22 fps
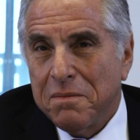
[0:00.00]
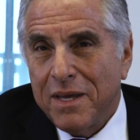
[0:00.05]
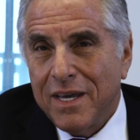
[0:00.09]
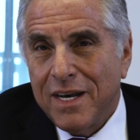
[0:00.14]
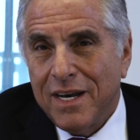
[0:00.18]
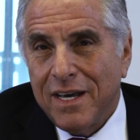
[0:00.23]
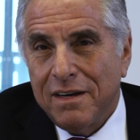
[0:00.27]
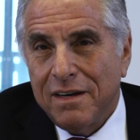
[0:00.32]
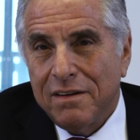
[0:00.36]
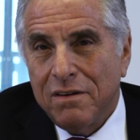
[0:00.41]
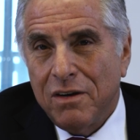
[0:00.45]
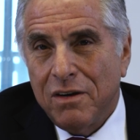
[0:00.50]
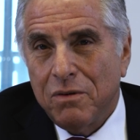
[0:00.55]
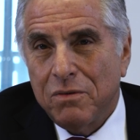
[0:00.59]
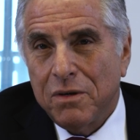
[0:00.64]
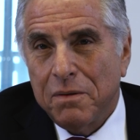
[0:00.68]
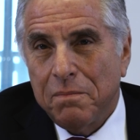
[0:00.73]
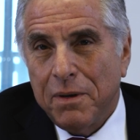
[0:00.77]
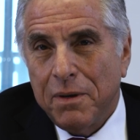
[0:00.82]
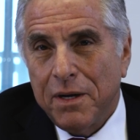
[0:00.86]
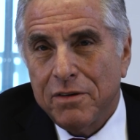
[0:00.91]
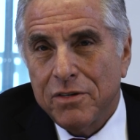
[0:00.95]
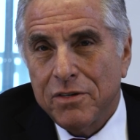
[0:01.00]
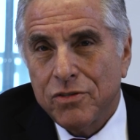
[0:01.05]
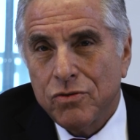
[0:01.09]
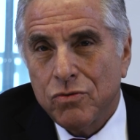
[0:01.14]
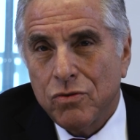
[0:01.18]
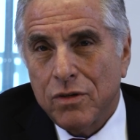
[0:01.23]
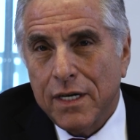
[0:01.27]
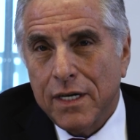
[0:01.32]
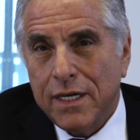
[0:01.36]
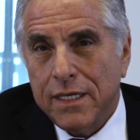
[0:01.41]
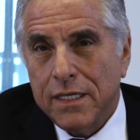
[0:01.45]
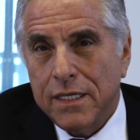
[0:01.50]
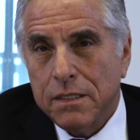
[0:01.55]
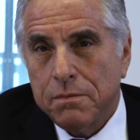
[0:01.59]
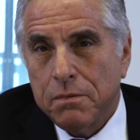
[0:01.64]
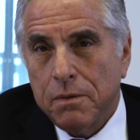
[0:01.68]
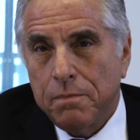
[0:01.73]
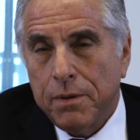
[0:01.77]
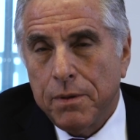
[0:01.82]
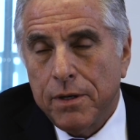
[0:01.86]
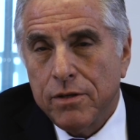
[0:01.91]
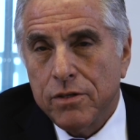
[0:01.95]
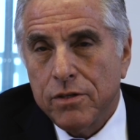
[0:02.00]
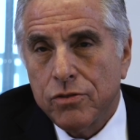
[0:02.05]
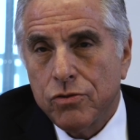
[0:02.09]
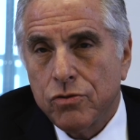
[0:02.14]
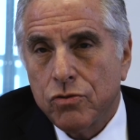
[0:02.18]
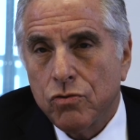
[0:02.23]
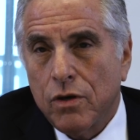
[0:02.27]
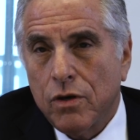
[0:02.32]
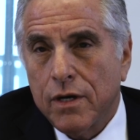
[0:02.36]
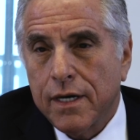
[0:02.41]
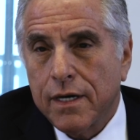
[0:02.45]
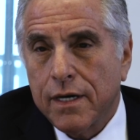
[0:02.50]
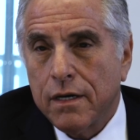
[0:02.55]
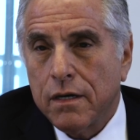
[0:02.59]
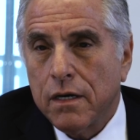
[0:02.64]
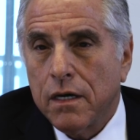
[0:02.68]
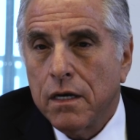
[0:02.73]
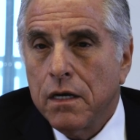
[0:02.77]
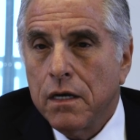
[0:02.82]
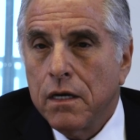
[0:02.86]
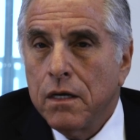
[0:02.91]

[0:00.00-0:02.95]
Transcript: may not know what Perestroika is, but Perestroika